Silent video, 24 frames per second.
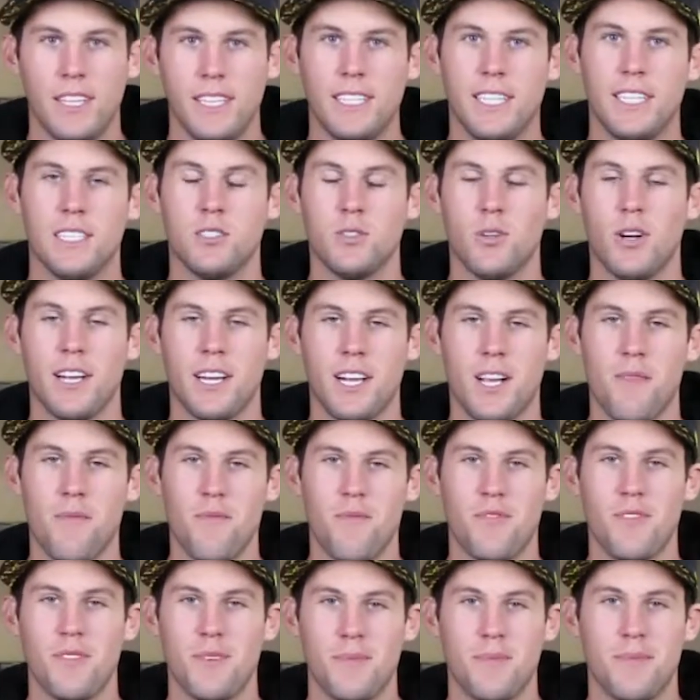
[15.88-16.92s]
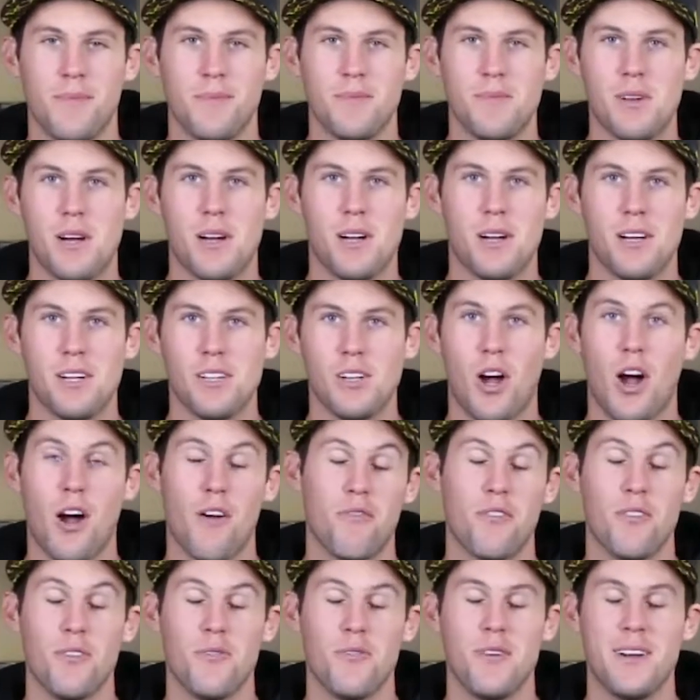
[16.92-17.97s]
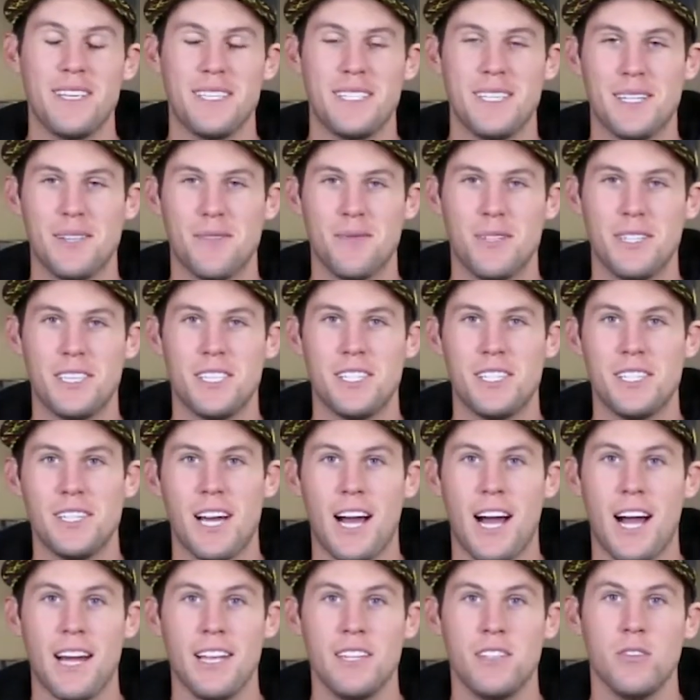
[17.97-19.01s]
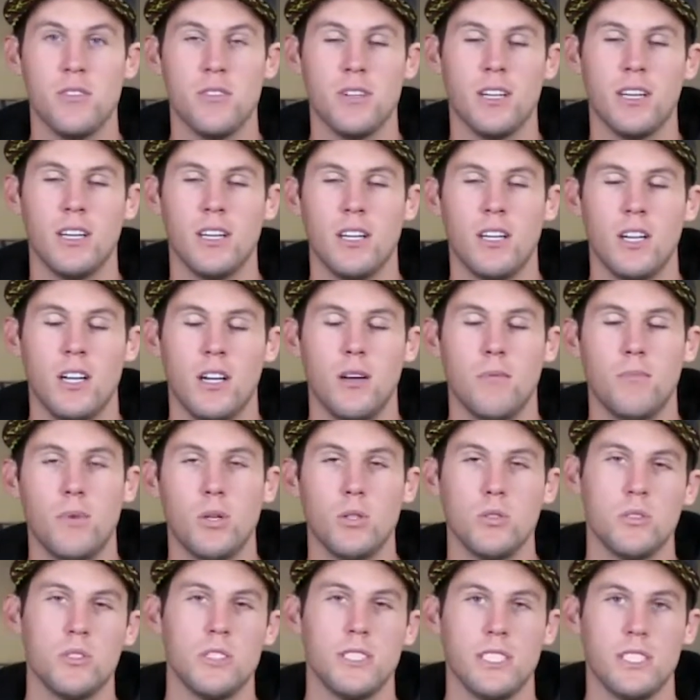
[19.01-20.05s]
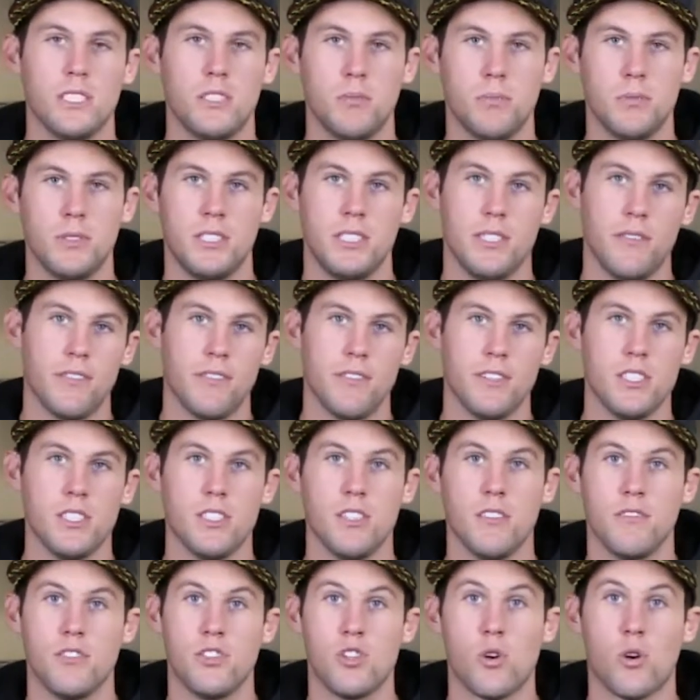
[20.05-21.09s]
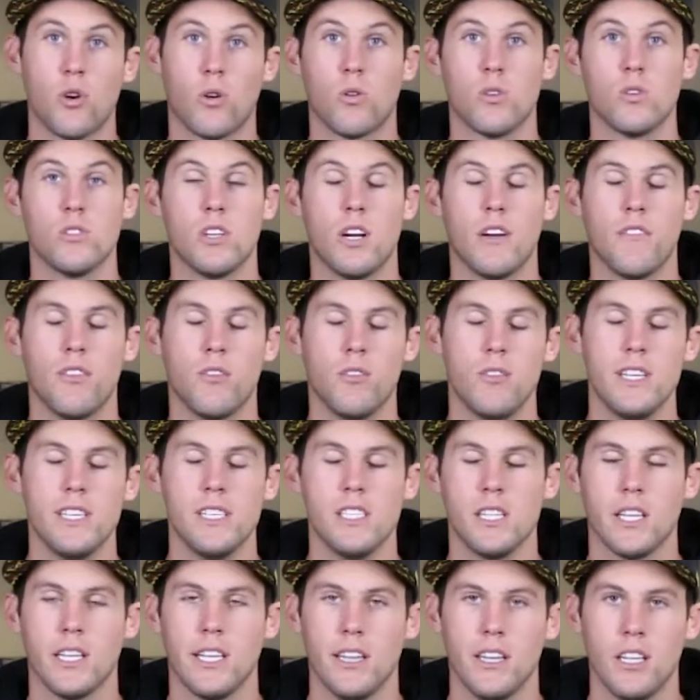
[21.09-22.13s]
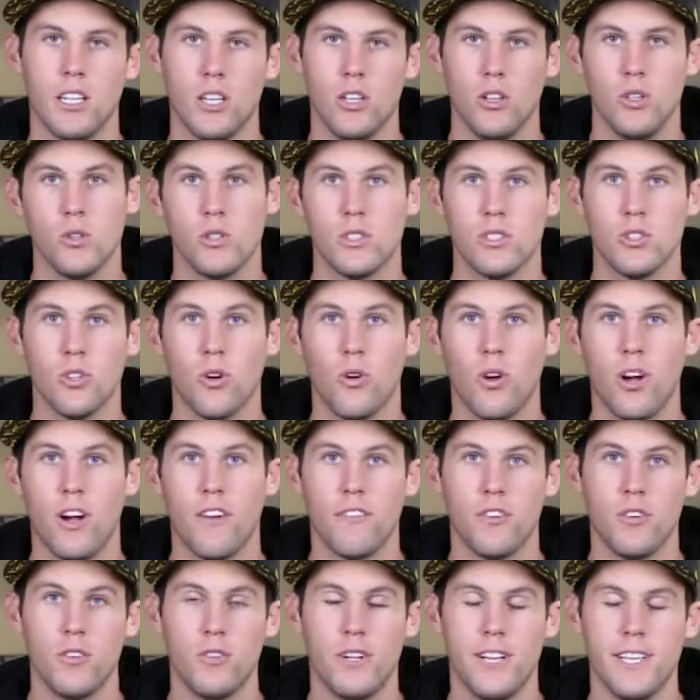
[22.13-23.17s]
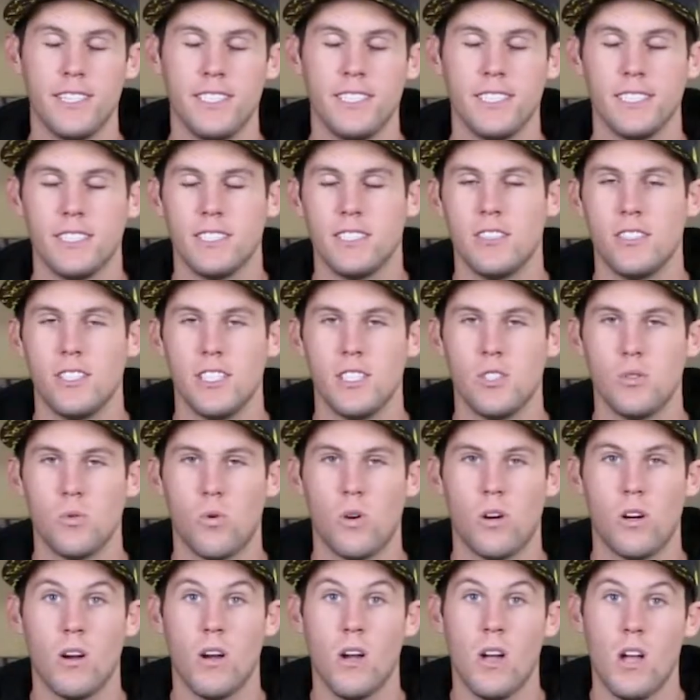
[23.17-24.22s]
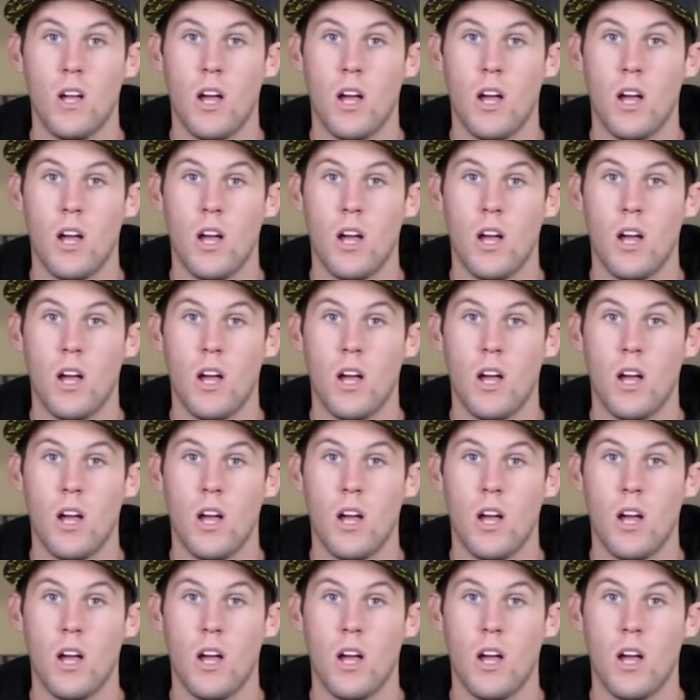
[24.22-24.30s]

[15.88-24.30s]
Yeah, so I come from off-road racing, which I do mostly a specific vision of short course off-road racing in the Lucas Oil Off-Road Racing Series, where